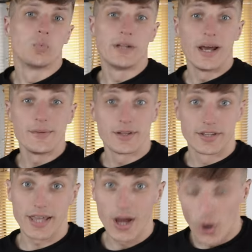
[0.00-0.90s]
We now need
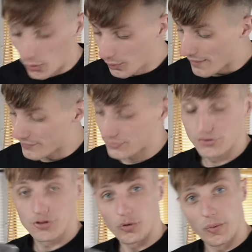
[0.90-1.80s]
to get on with
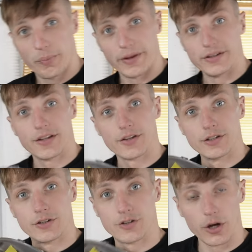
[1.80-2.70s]
stripping
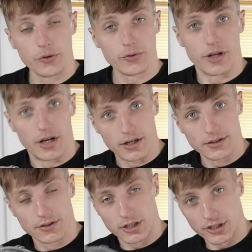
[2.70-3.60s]
the donut
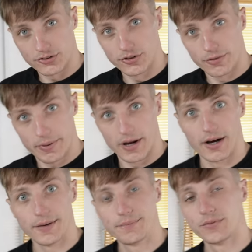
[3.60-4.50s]
cluster
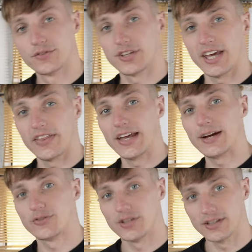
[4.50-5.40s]
apart to get the
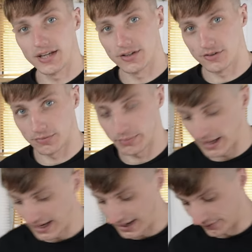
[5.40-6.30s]
LCD
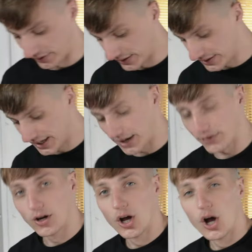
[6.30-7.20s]
display out of it.
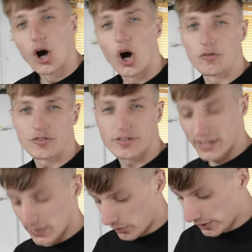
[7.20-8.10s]
Now,
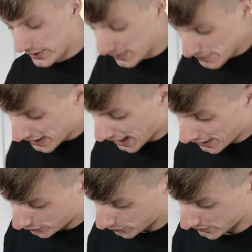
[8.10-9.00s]
obviously, need to be
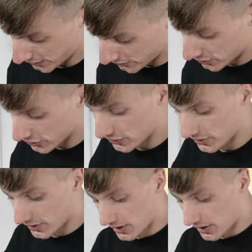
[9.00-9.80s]
careful with this because